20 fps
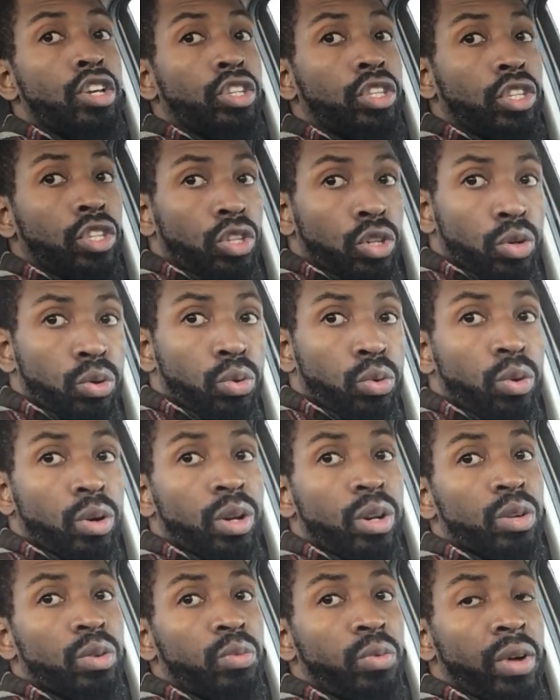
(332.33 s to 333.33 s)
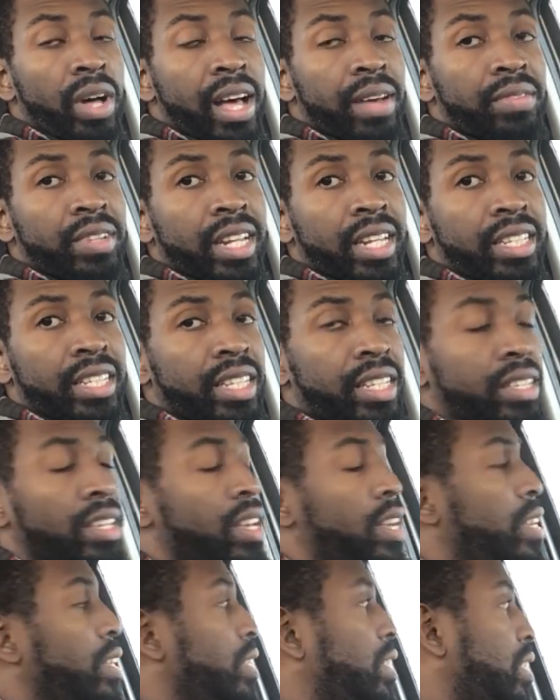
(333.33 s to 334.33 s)
You will have an ending.
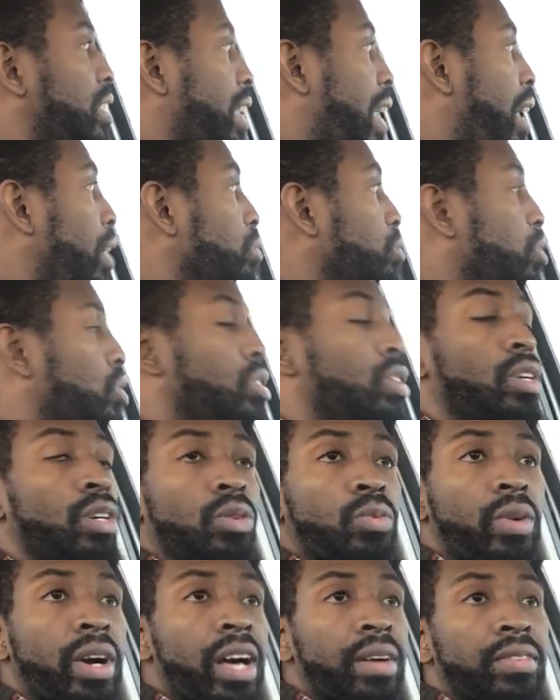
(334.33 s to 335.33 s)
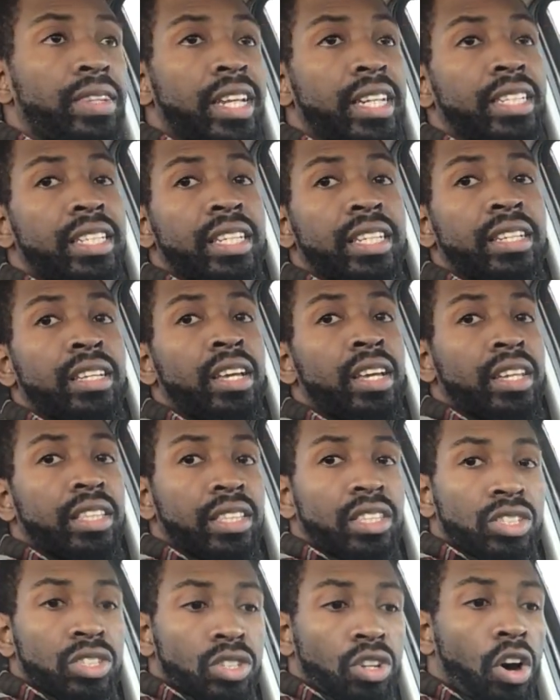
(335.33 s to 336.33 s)
This house will have an ending.
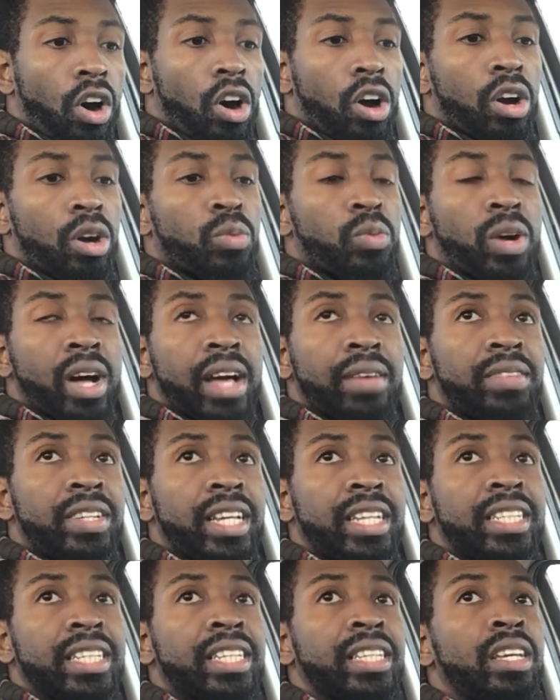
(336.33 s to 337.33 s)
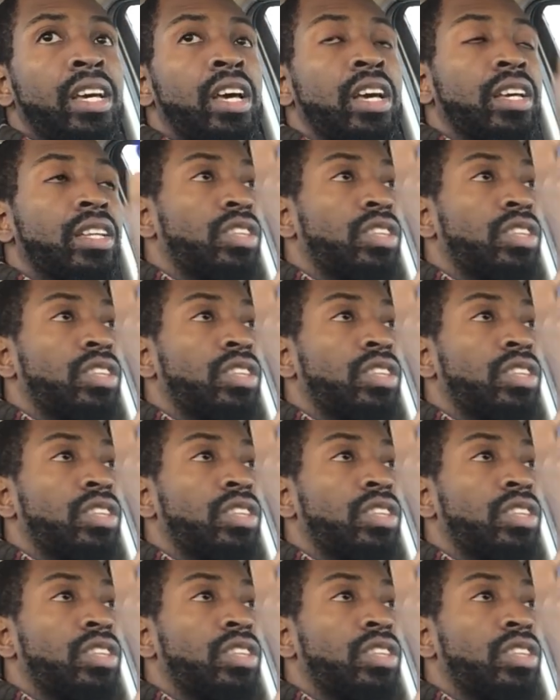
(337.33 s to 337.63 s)
This car will have an ending.